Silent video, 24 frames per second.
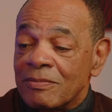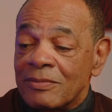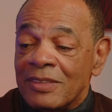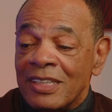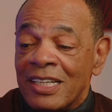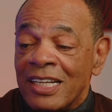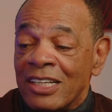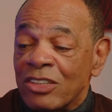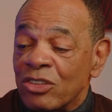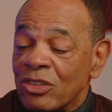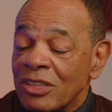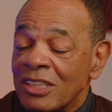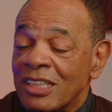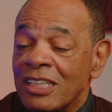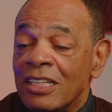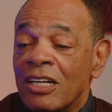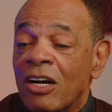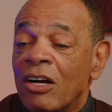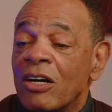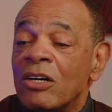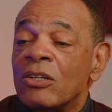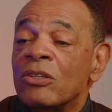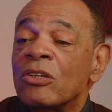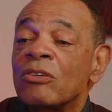Italy,
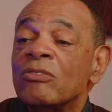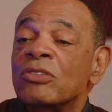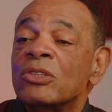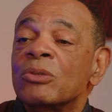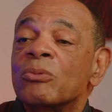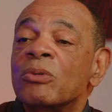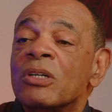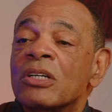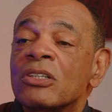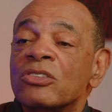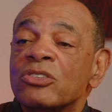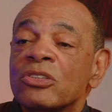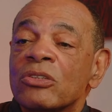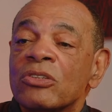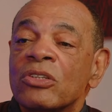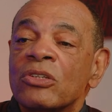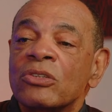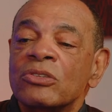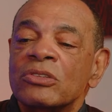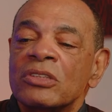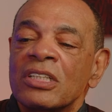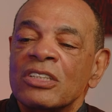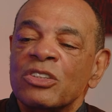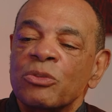all over the world. So
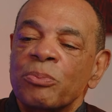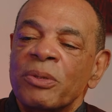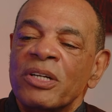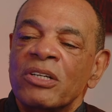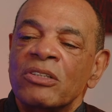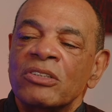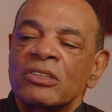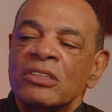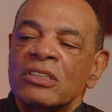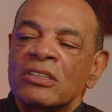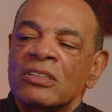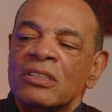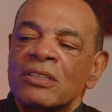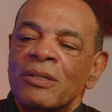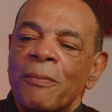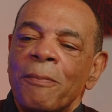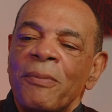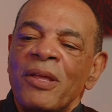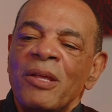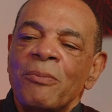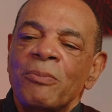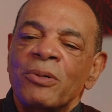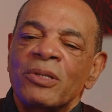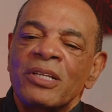those experiences and the
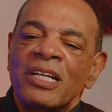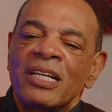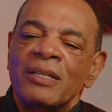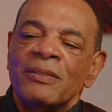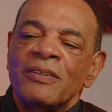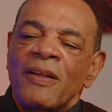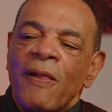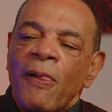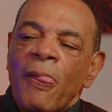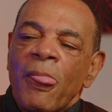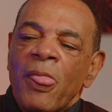people that